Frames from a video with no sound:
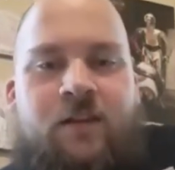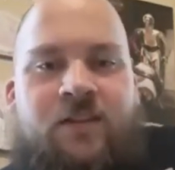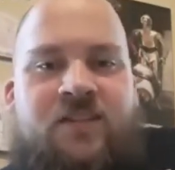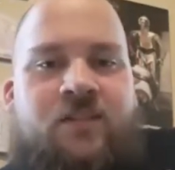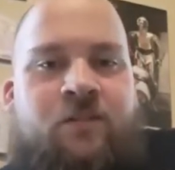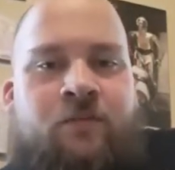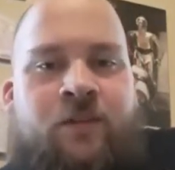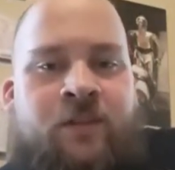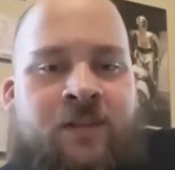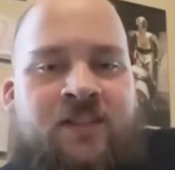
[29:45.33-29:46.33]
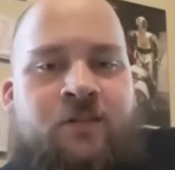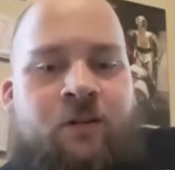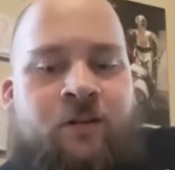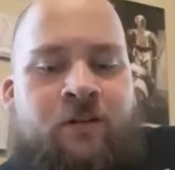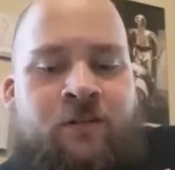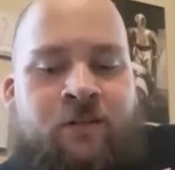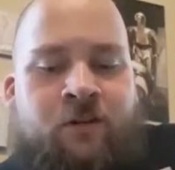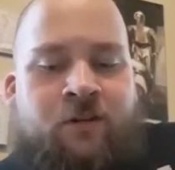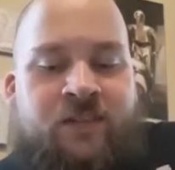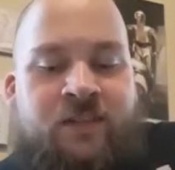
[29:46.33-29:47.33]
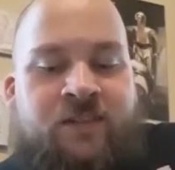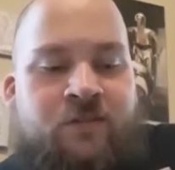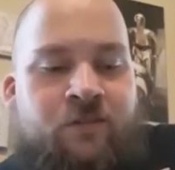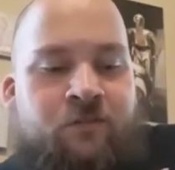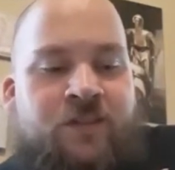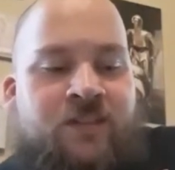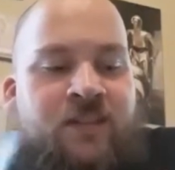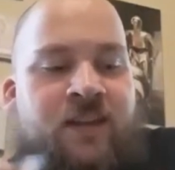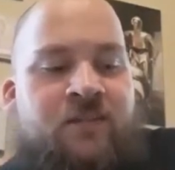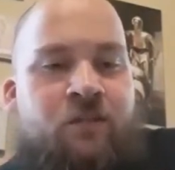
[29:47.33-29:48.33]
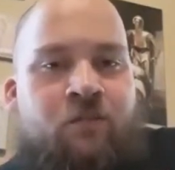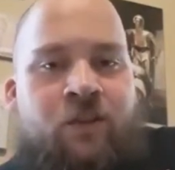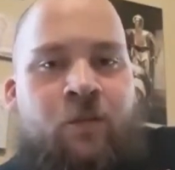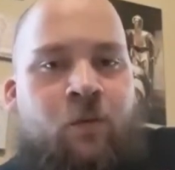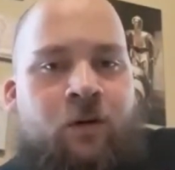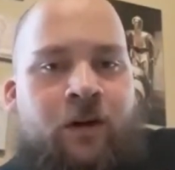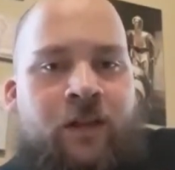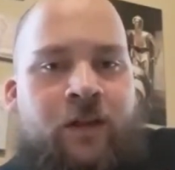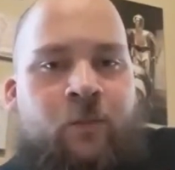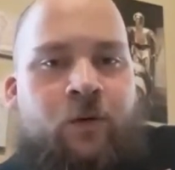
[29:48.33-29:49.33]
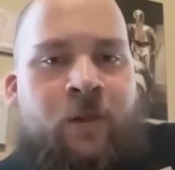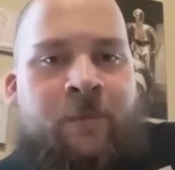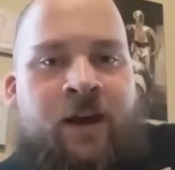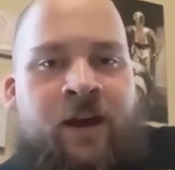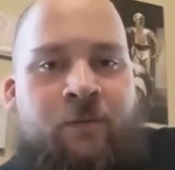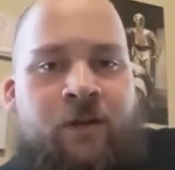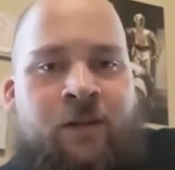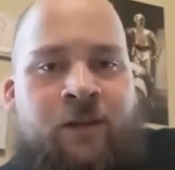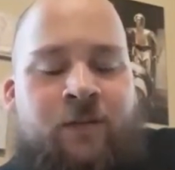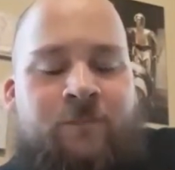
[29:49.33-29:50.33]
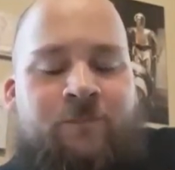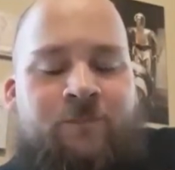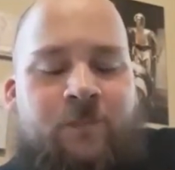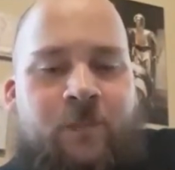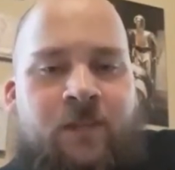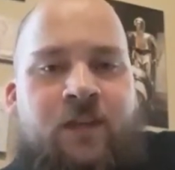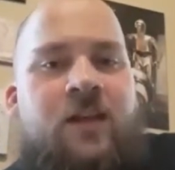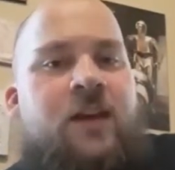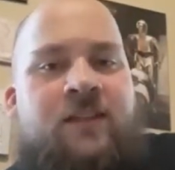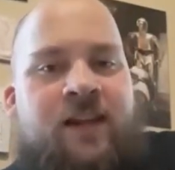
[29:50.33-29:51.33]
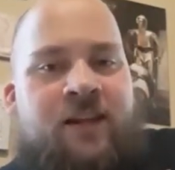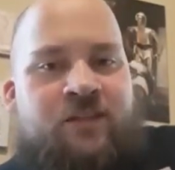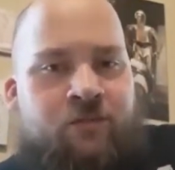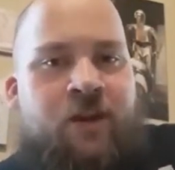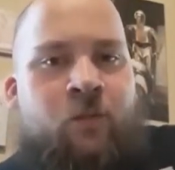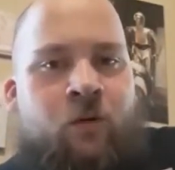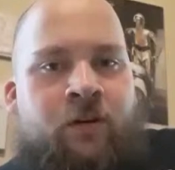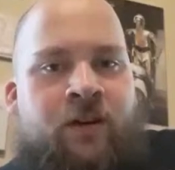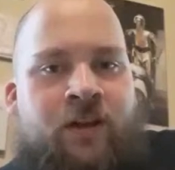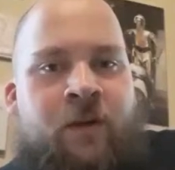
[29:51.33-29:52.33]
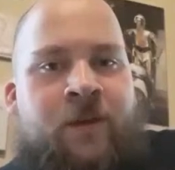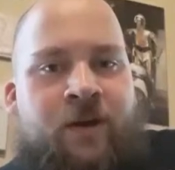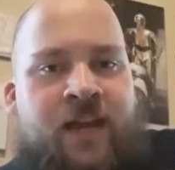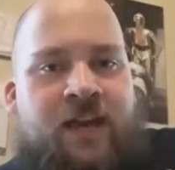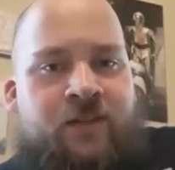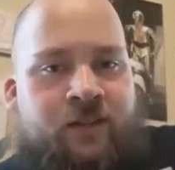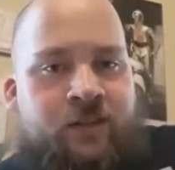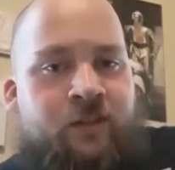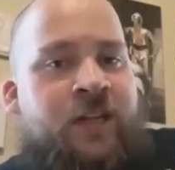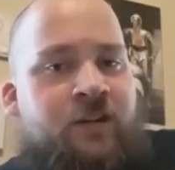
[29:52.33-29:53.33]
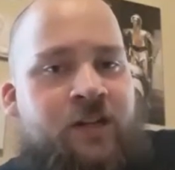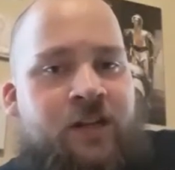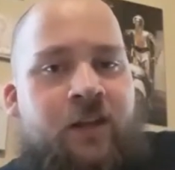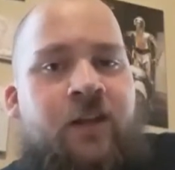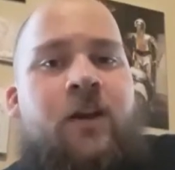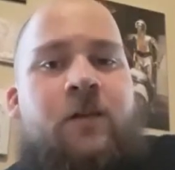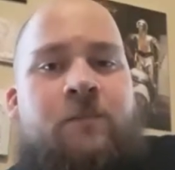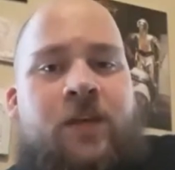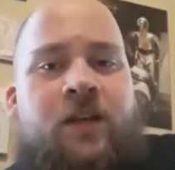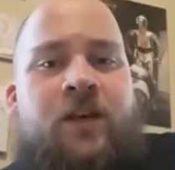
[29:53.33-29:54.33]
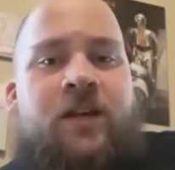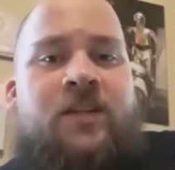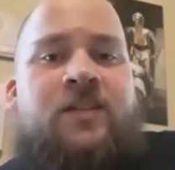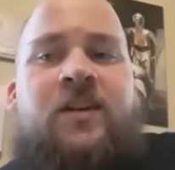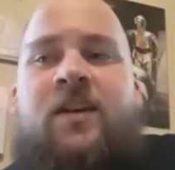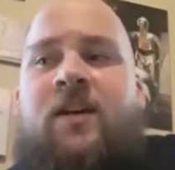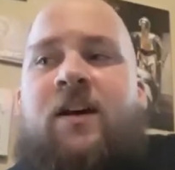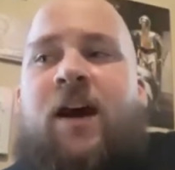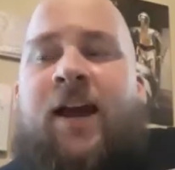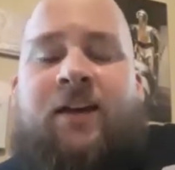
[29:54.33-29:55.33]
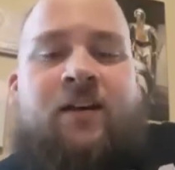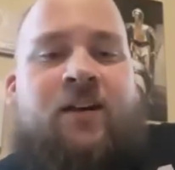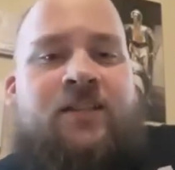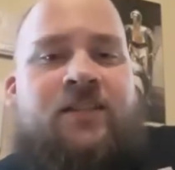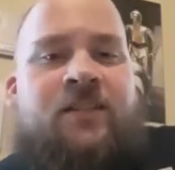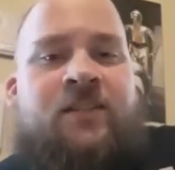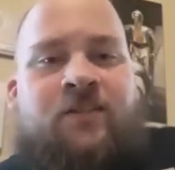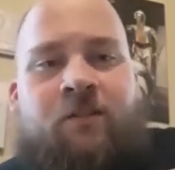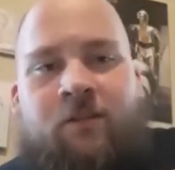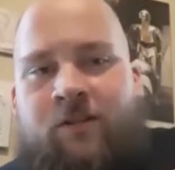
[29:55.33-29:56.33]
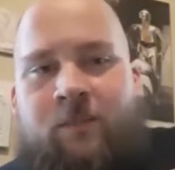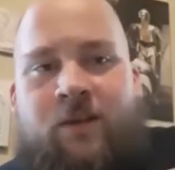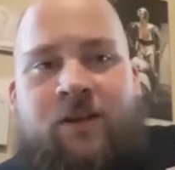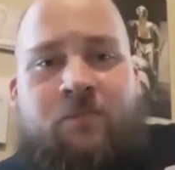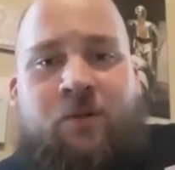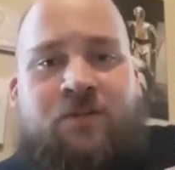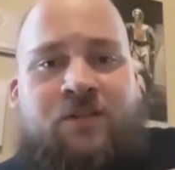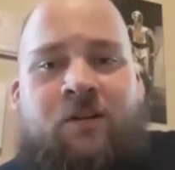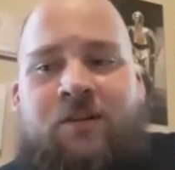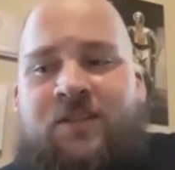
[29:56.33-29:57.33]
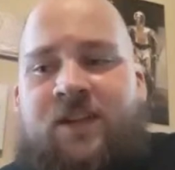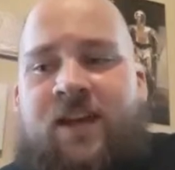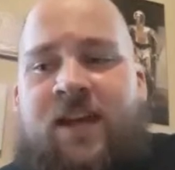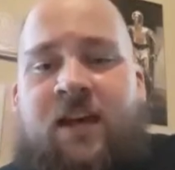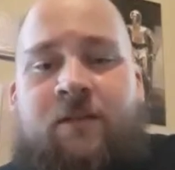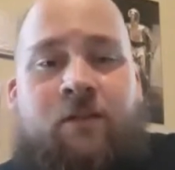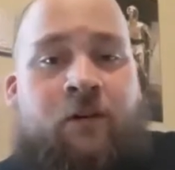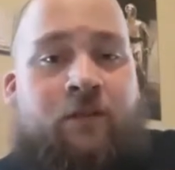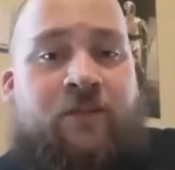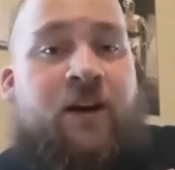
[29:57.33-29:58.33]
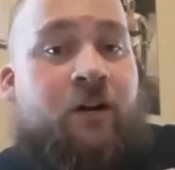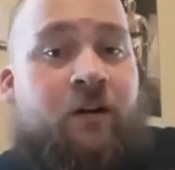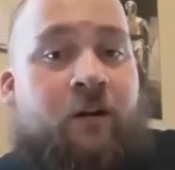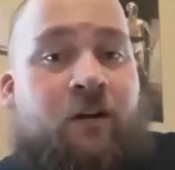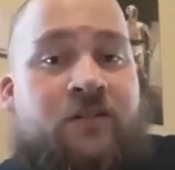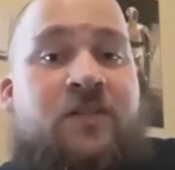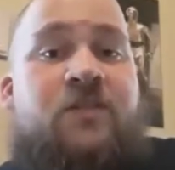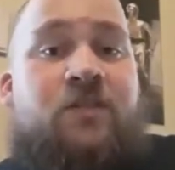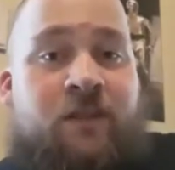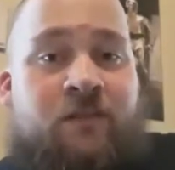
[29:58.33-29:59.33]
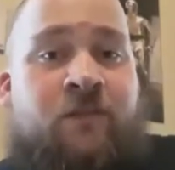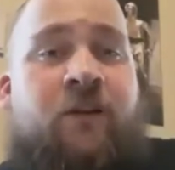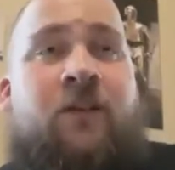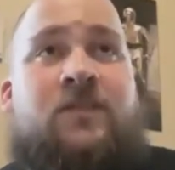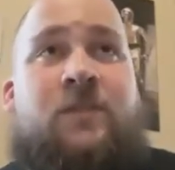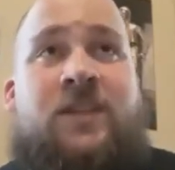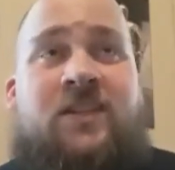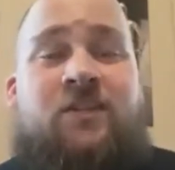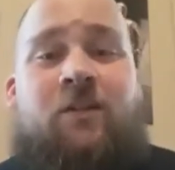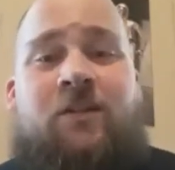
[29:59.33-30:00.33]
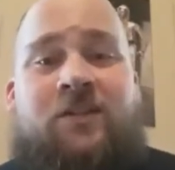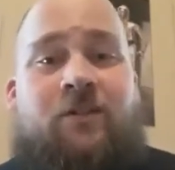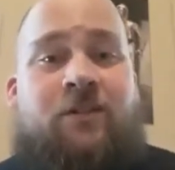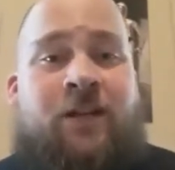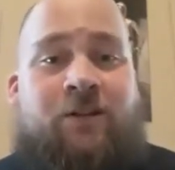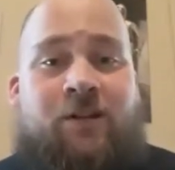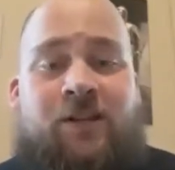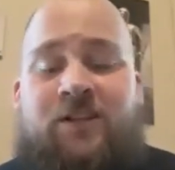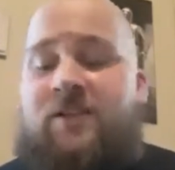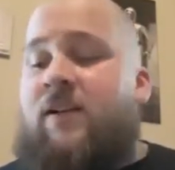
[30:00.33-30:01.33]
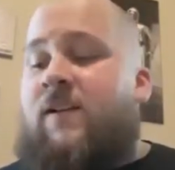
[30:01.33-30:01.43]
This is the cards like this are the reason that I don't really worry about that I do not worry about having little energy because I can constantly discard them because most of the cards that I have are fire cards, so that involves me discarding certain energies.